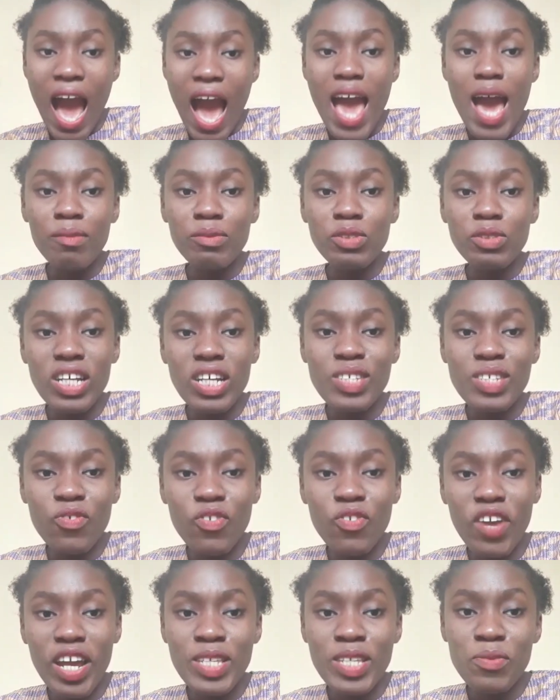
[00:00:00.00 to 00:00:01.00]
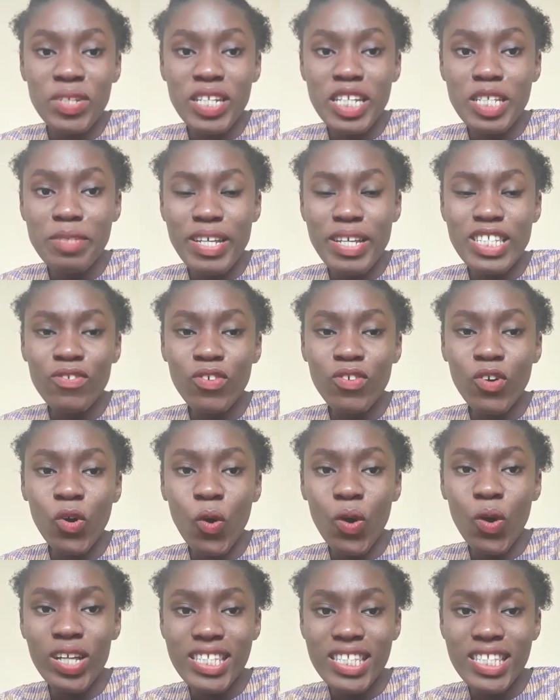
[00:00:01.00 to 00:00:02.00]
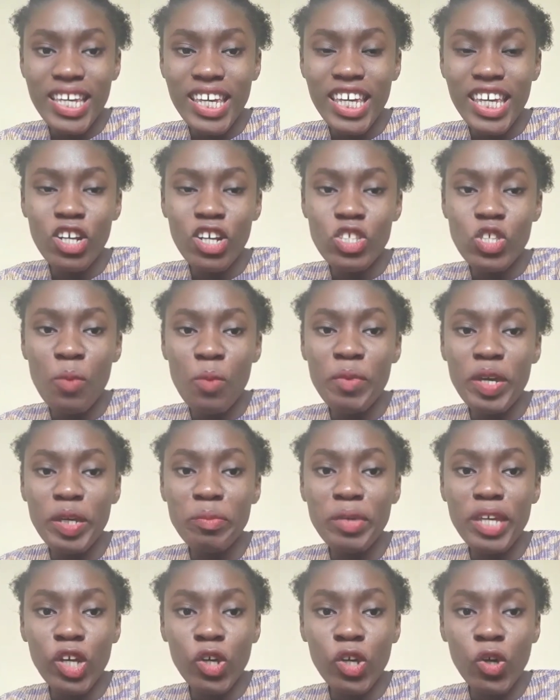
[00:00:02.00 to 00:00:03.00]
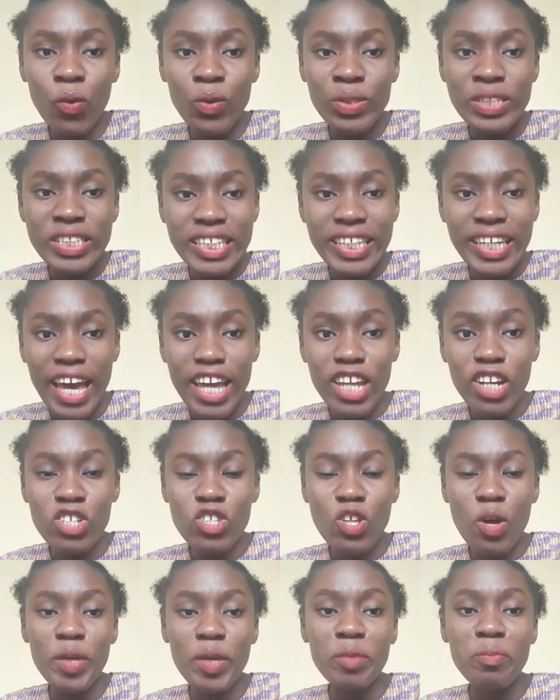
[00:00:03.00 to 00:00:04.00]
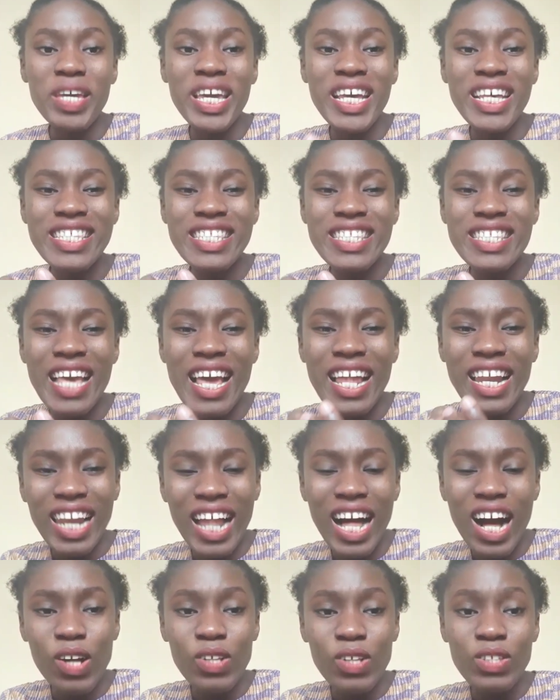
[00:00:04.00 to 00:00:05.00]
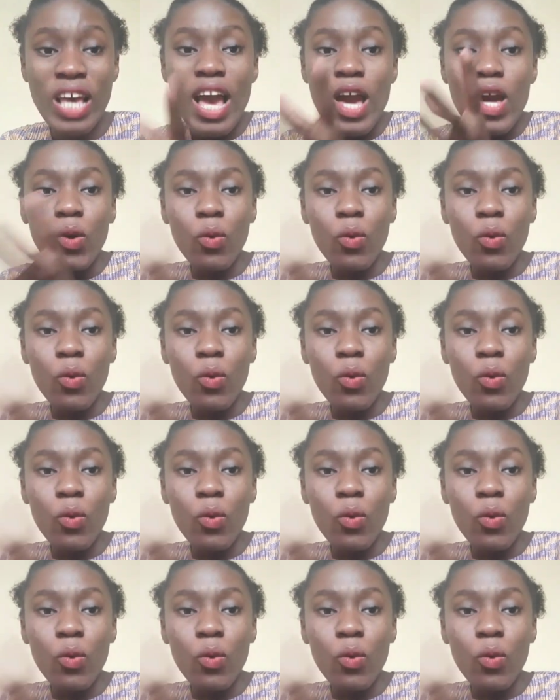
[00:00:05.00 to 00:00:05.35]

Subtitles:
I am just friends with this person, for God's sake. It does not make me a gold digger. It does not make me a sellout.